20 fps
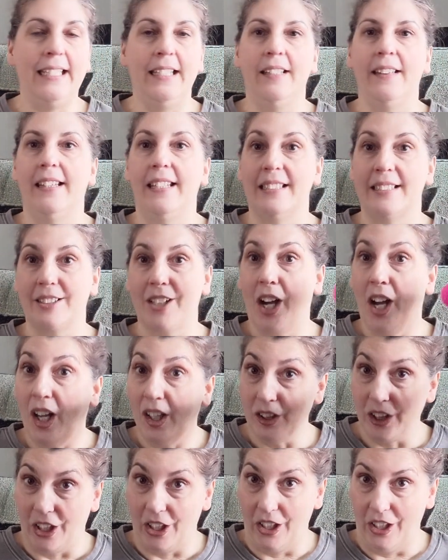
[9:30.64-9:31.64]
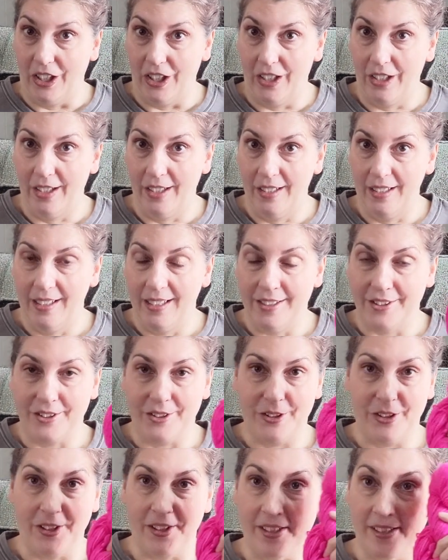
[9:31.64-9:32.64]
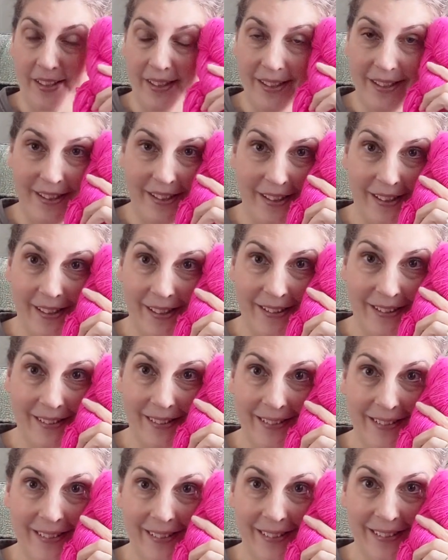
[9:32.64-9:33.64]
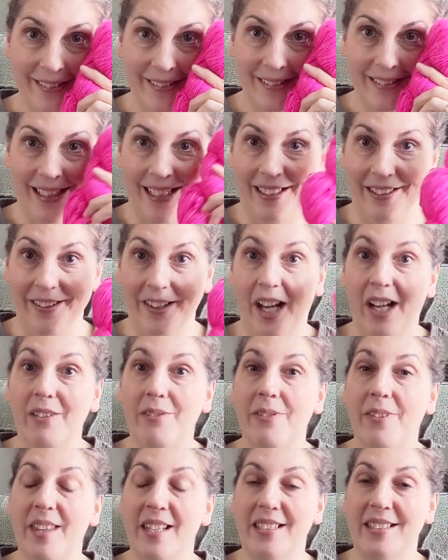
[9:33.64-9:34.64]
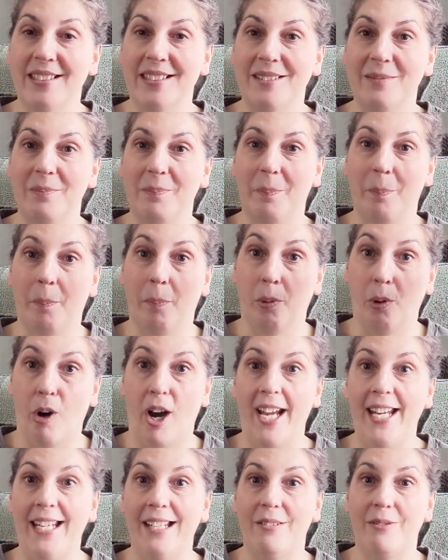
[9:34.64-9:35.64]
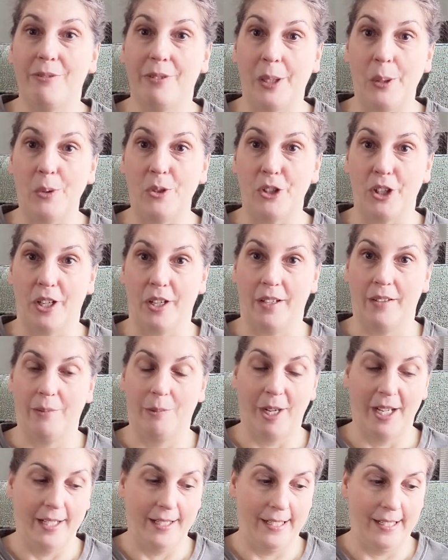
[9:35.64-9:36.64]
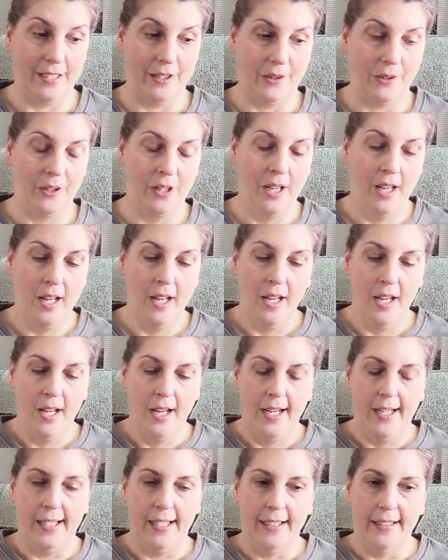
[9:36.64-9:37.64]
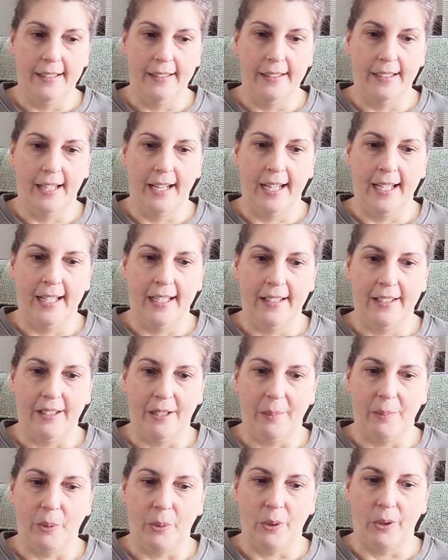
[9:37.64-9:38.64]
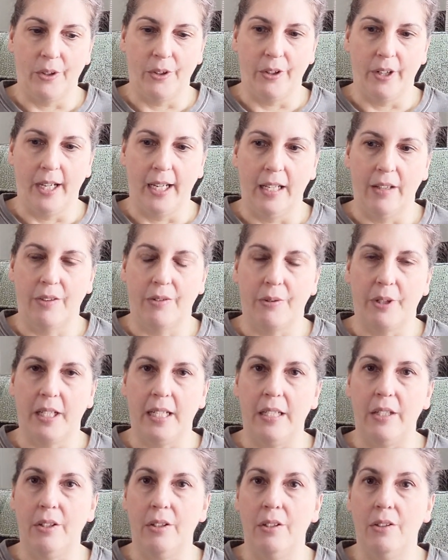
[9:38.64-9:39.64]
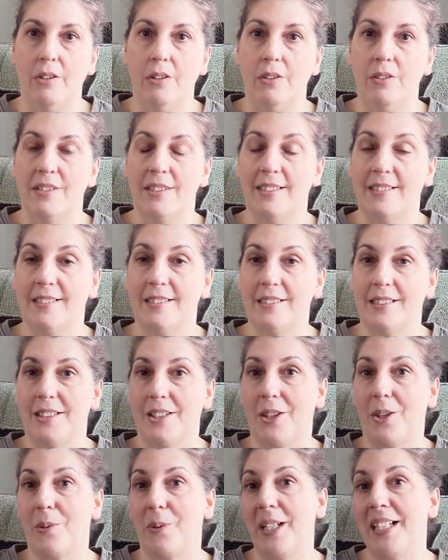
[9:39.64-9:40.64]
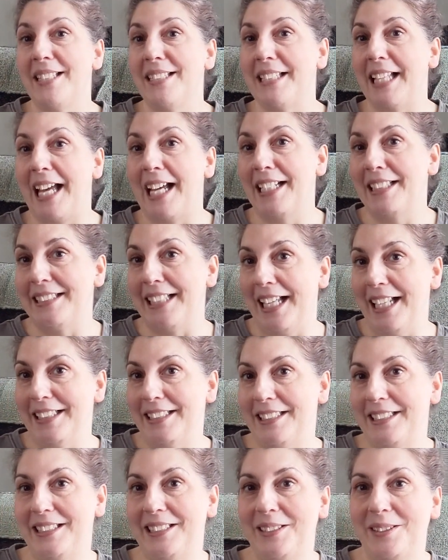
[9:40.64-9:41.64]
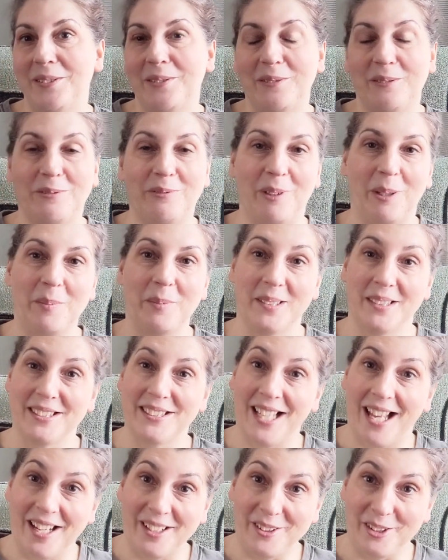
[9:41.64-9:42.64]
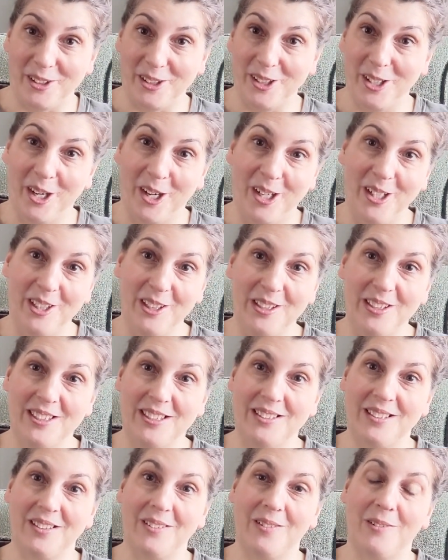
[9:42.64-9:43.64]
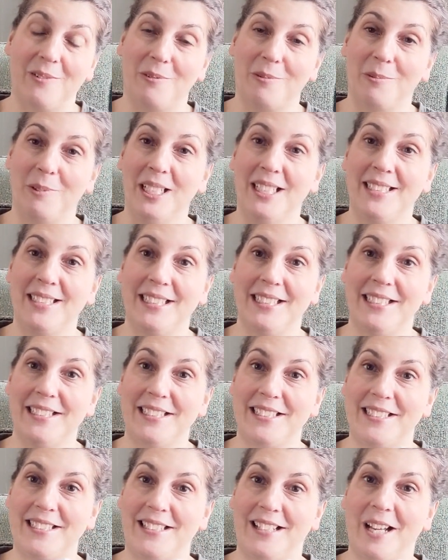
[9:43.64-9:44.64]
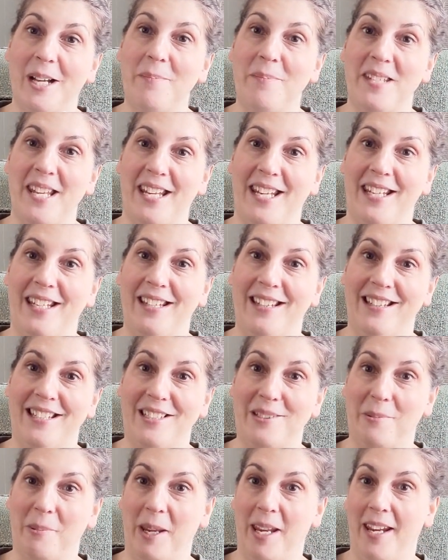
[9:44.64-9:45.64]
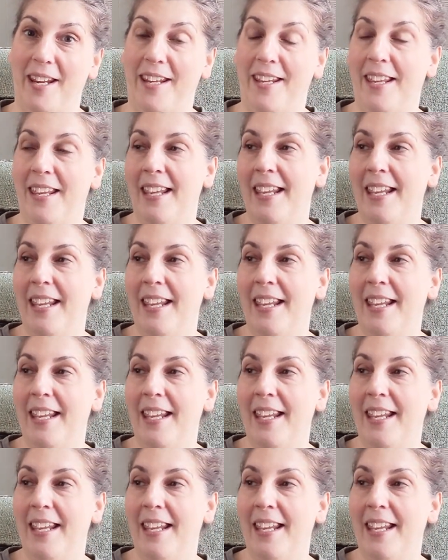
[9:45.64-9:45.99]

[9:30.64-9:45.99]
This color is just, I love this bright fuchsia right now. And I ended up ordering three sock sets from Sonder Yarn's recent update this week.